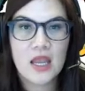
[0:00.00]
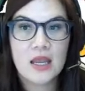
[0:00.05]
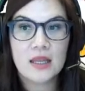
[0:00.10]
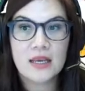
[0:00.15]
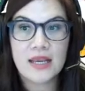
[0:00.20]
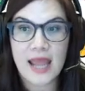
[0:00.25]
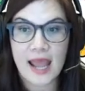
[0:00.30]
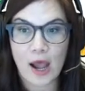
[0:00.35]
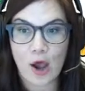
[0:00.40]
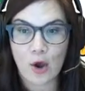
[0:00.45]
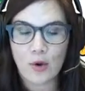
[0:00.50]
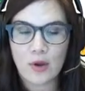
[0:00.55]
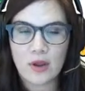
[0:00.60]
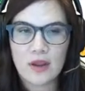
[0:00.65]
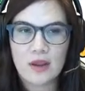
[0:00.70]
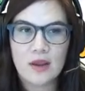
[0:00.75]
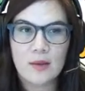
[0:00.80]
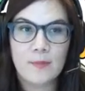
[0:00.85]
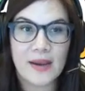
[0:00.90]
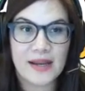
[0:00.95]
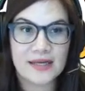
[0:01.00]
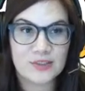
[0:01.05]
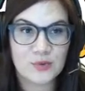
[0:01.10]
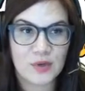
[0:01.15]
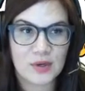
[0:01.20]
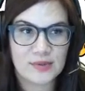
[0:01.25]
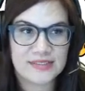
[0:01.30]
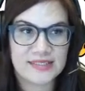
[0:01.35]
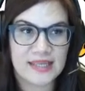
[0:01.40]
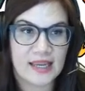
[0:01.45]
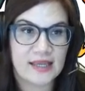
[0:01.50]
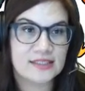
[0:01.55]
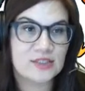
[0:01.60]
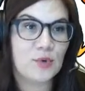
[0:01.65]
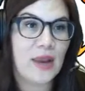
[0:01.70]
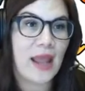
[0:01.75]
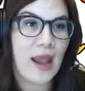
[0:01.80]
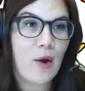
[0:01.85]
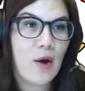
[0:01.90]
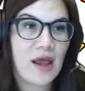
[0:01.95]
now back to what I was saying. So
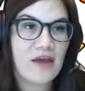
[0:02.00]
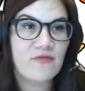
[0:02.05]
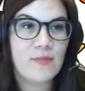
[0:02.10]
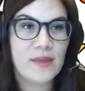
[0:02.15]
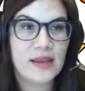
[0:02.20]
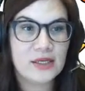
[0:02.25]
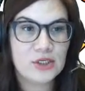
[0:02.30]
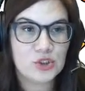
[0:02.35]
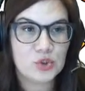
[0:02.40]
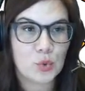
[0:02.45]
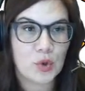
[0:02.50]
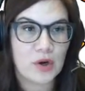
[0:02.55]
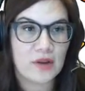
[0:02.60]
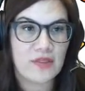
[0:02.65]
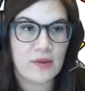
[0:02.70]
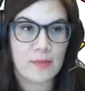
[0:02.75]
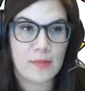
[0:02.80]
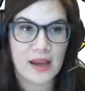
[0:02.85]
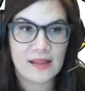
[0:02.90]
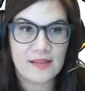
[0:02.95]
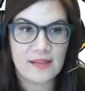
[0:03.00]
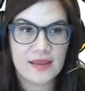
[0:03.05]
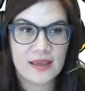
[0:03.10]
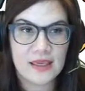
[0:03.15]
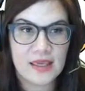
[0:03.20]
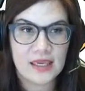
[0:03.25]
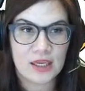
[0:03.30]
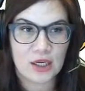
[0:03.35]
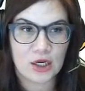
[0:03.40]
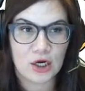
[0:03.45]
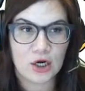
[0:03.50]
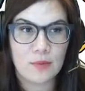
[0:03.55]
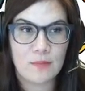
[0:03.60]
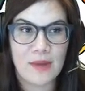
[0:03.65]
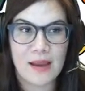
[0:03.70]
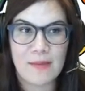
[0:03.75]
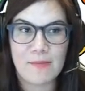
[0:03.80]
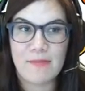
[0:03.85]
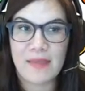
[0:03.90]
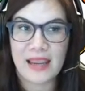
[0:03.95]
now I've made sure that my link here,
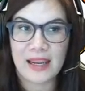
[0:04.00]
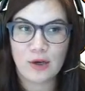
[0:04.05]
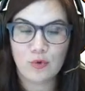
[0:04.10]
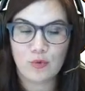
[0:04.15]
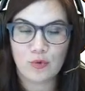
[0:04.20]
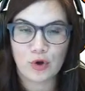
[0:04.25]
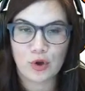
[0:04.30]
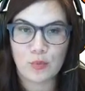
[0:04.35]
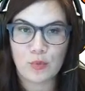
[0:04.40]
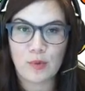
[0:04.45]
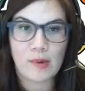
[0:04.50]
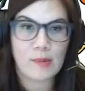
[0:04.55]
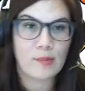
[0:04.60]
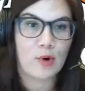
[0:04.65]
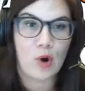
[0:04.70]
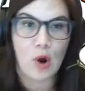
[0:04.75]
my main room, remember